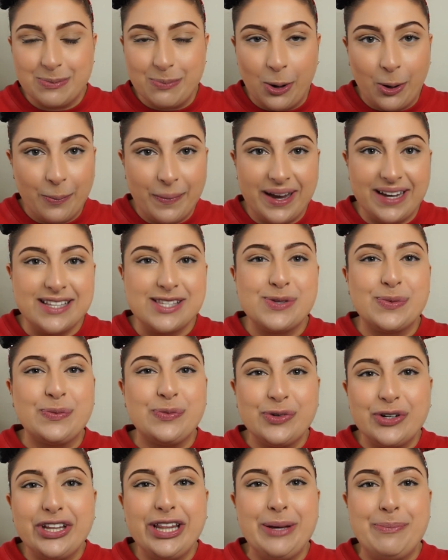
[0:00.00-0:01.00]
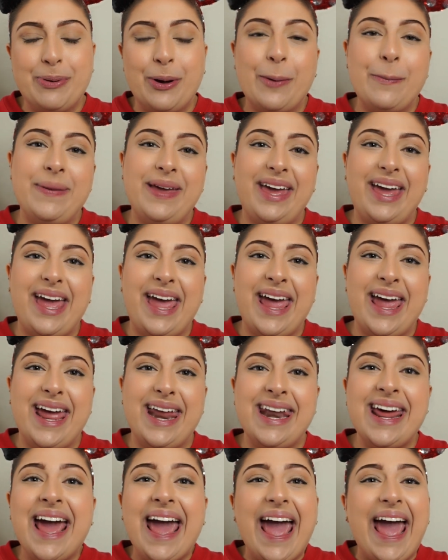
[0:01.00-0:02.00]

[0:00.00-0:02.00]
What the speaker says: moments really put me in